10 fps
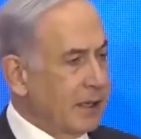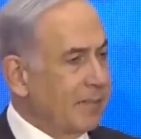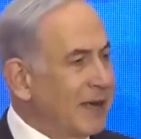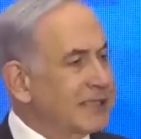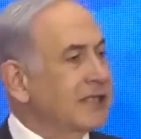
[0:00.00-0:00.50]

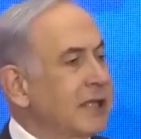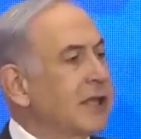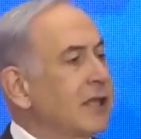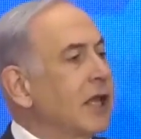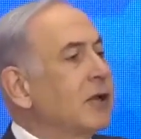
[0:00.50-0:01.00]
the best thing
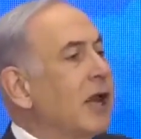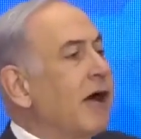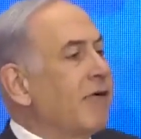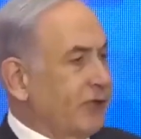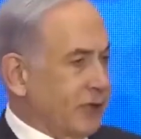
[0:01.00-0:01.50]
that they could
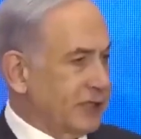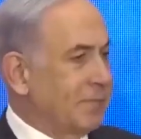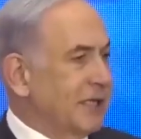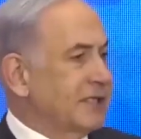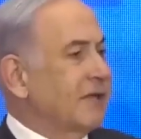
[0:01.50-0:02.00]
offer us,
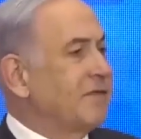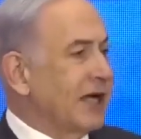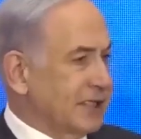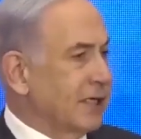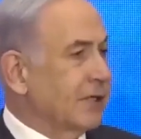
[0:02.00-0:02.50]
the best
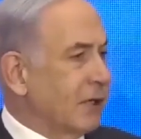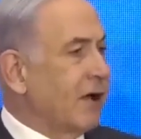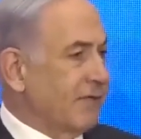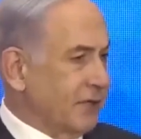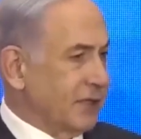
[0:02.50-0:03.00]
advice they could
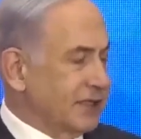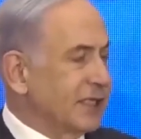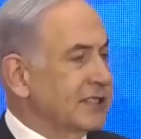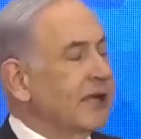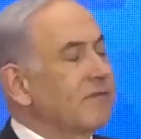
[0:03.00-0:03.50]
offer us.
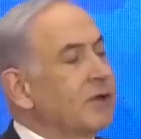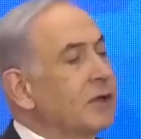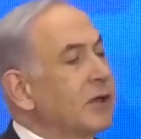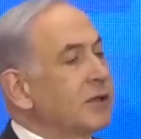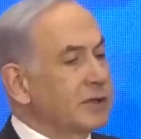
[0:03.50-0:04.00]
They said if you
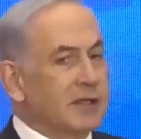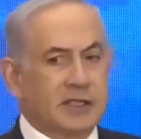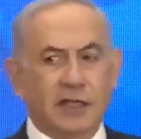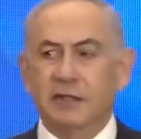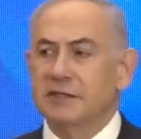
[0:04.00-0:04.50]
go into the
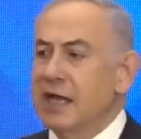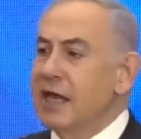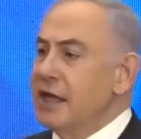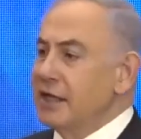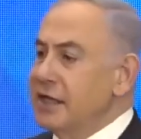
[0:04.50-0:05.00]
tunnels,
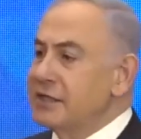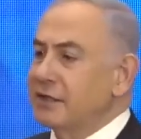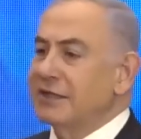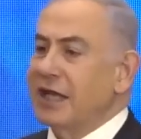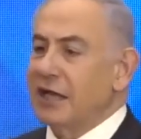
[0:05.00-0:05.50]
these
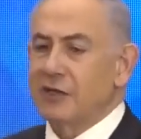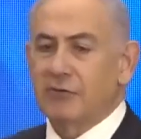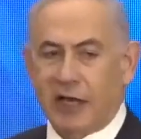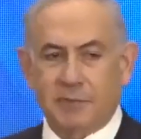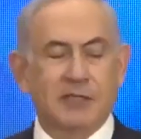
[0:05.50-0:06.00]
are death
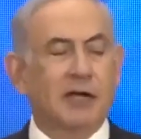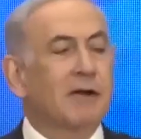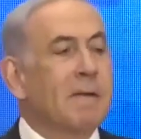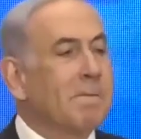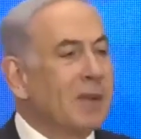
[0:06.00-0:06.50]
traps that
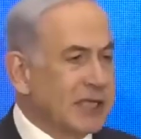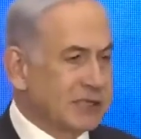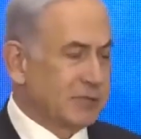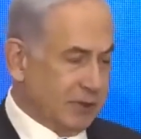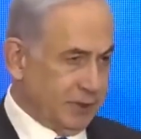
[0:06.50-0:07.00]
are
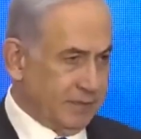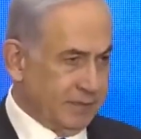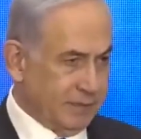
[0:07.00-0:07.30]
impossible.